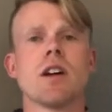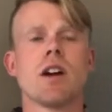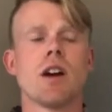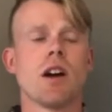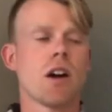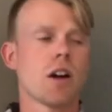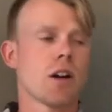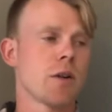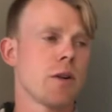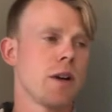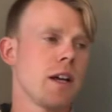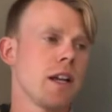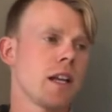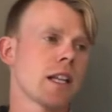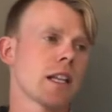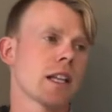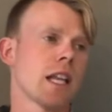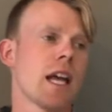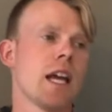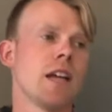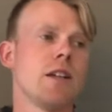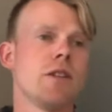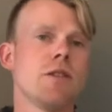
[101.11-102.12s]
are creating
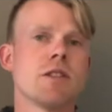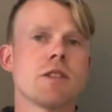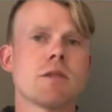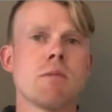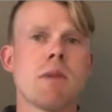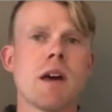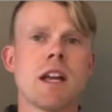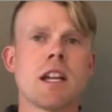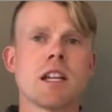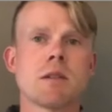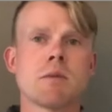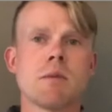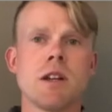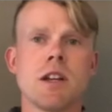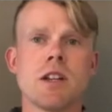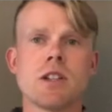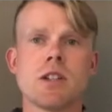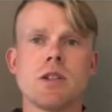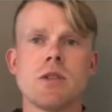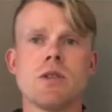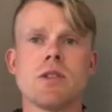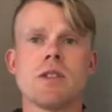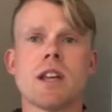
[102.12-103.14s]
land use management
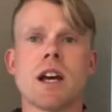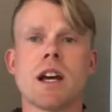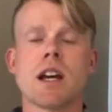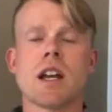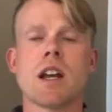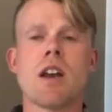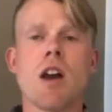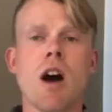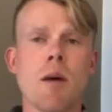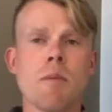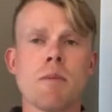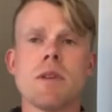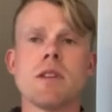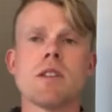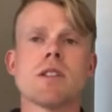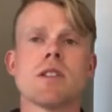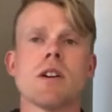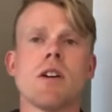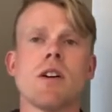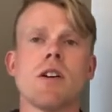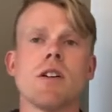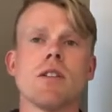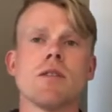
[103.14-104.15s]
issues that cannot be
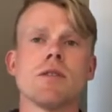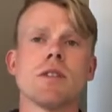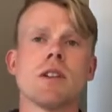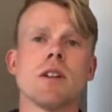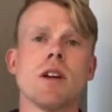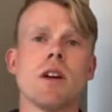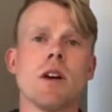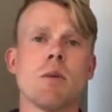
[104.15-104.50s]
solved